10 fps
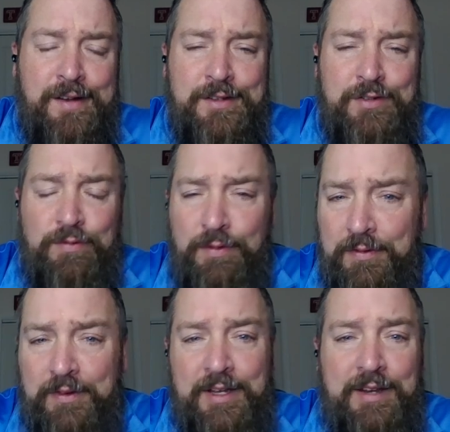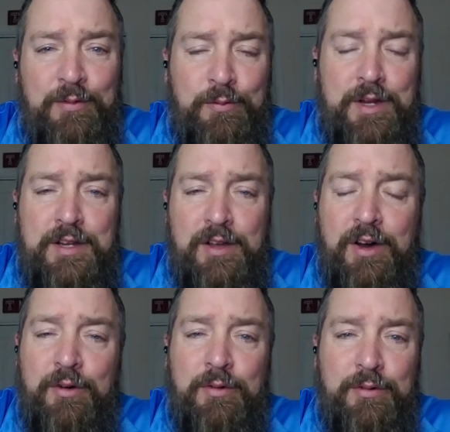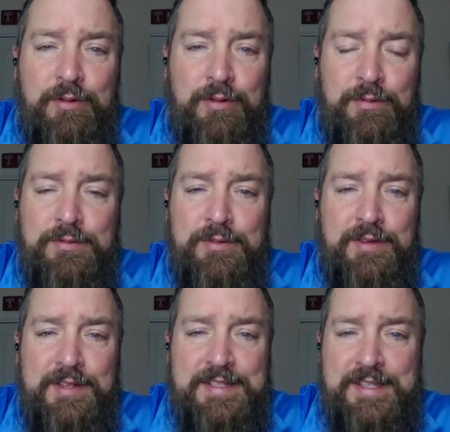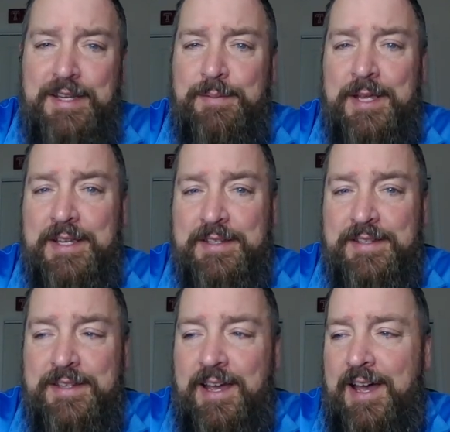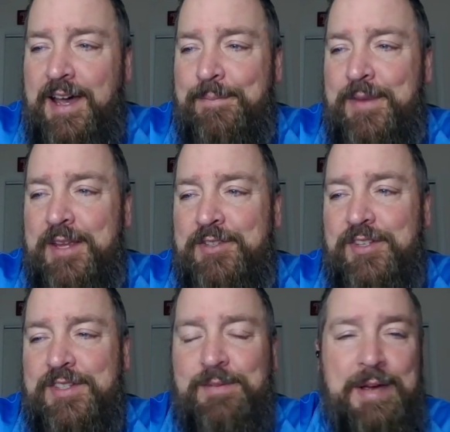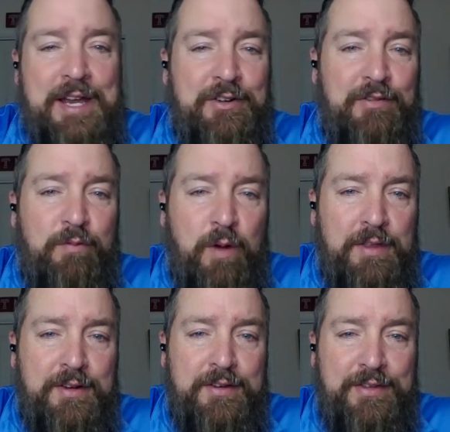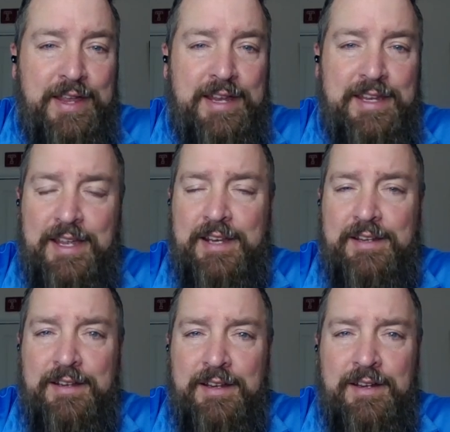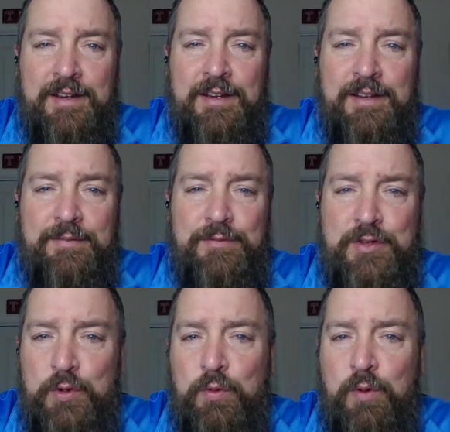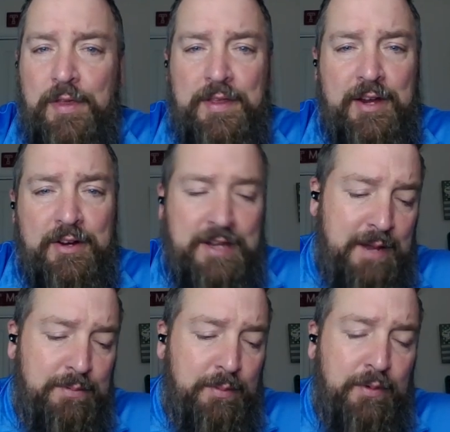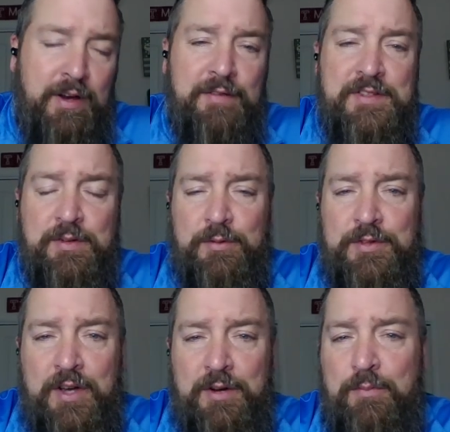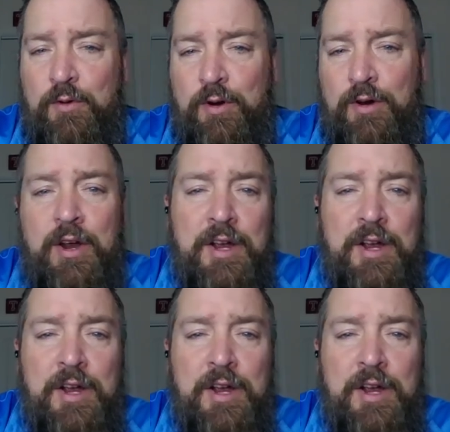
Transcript: truthfully, we know who this team is. It's just a matter of whether they can do what they are capable of. So we'll talk more